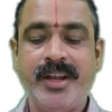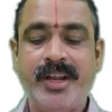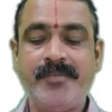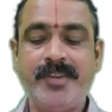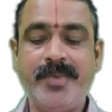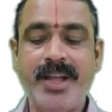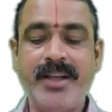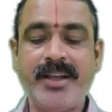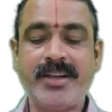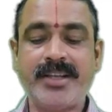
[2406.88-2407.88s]
If the
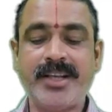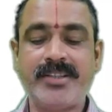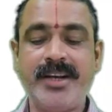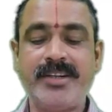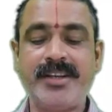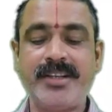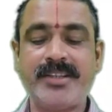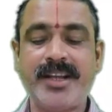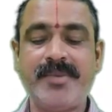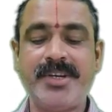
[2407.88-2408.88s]
banker succeeds in
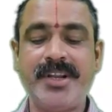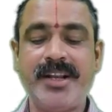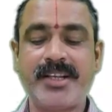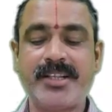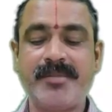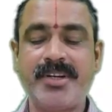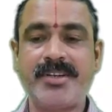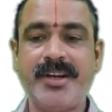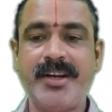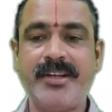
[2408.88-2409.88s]
establishing
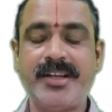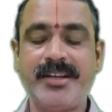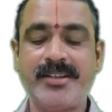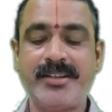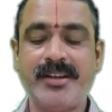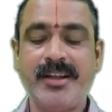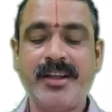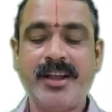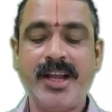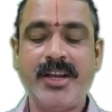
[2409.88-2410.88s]
customer's negligence
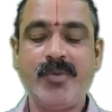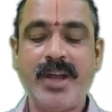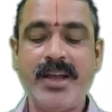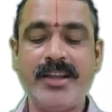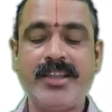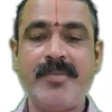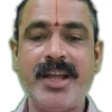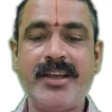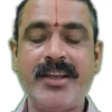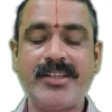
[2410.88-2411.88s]
and where the
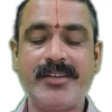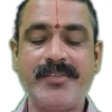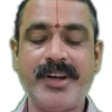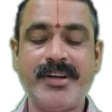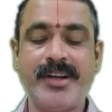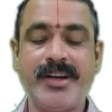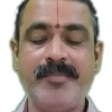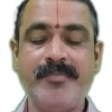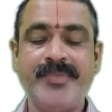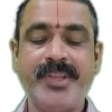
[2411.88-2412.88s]
banker is affected,
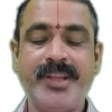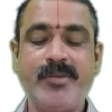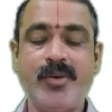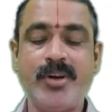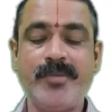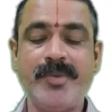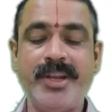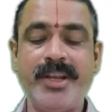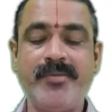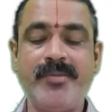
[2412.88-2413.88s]
the court
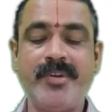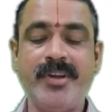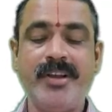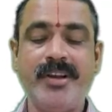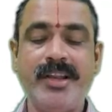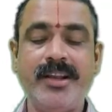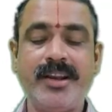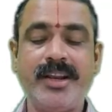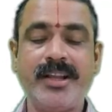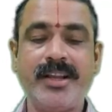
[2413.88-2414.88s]
may give
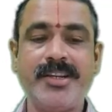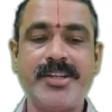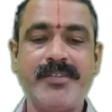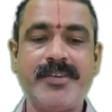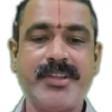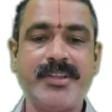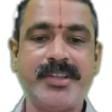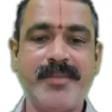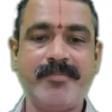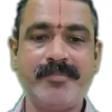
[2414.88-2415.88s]
legal recognition for the
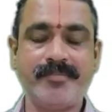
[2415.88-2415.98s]
same.